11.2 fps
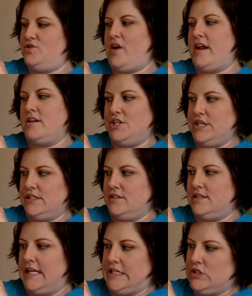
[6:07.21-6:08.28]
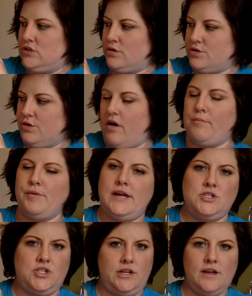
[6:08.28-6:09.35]
Strategies to Teach Social
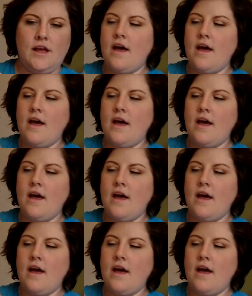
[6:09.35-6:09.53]
Comprehension.